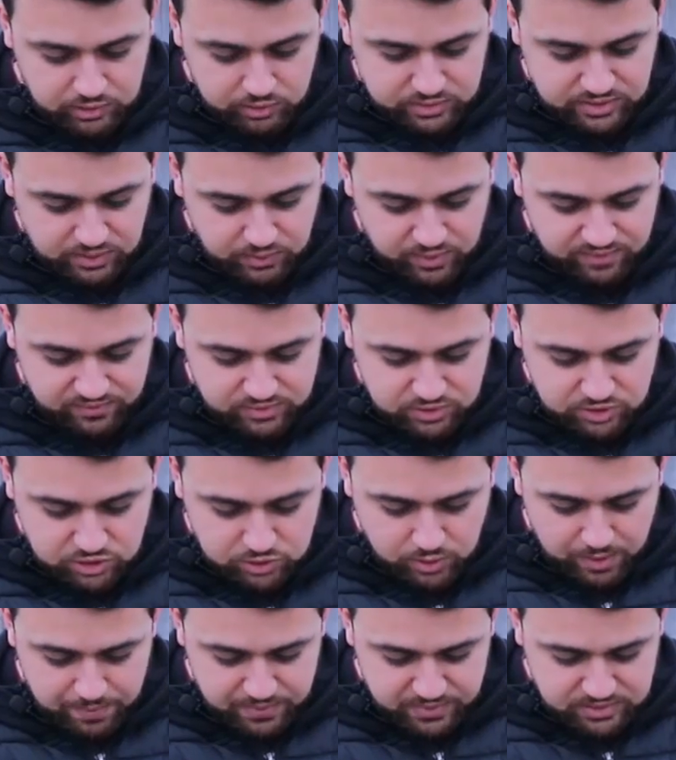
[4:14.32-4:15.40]
it looks like we have a
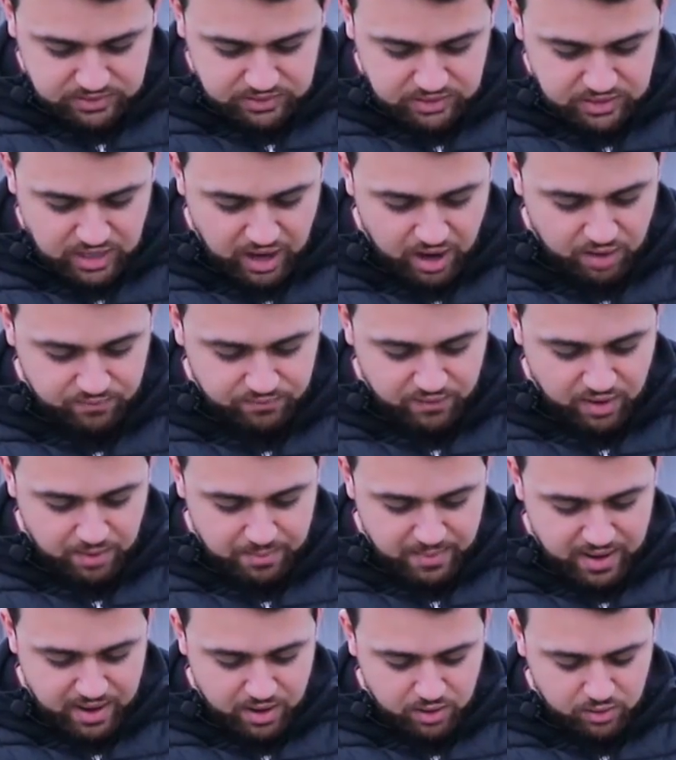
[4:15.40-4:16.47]
discrepancy of
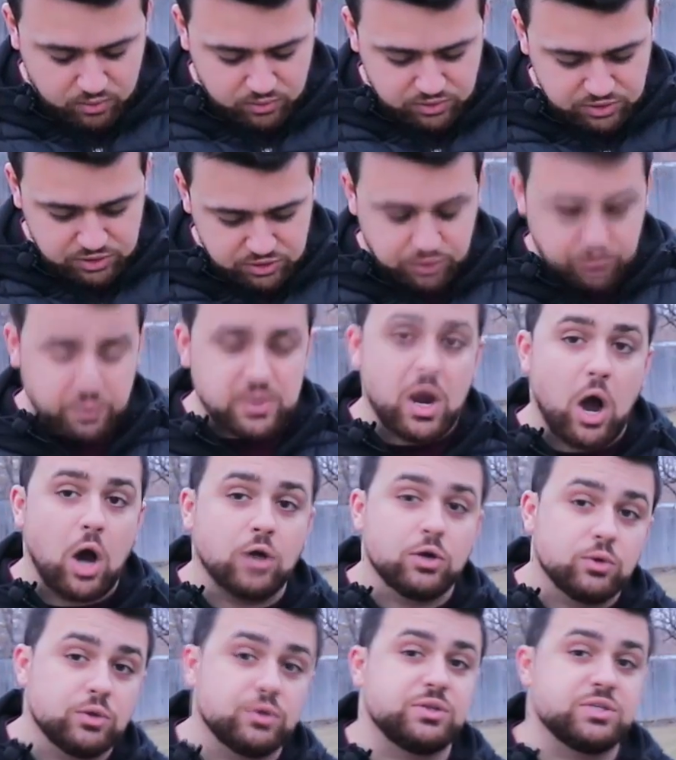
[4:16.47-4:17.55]
about
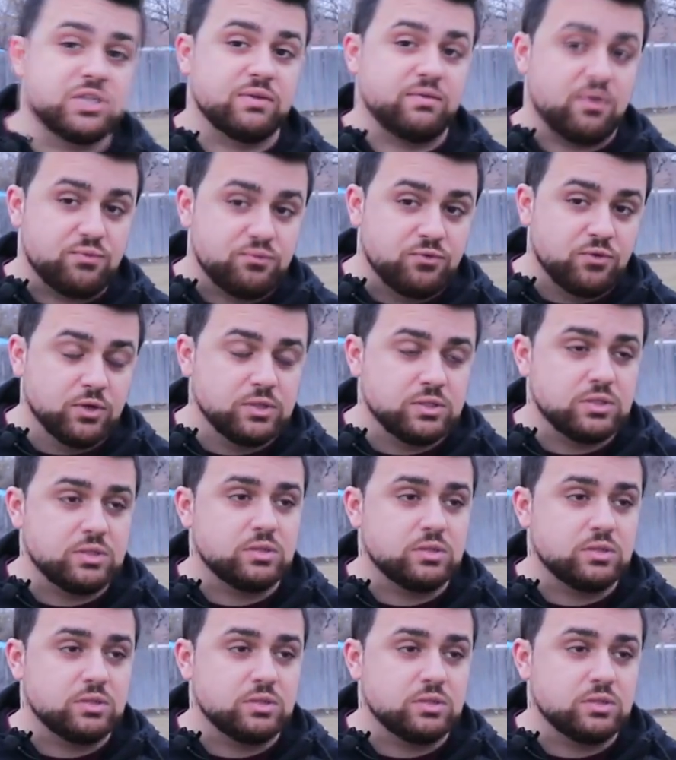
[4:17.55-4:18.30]
3/100ths of a foot.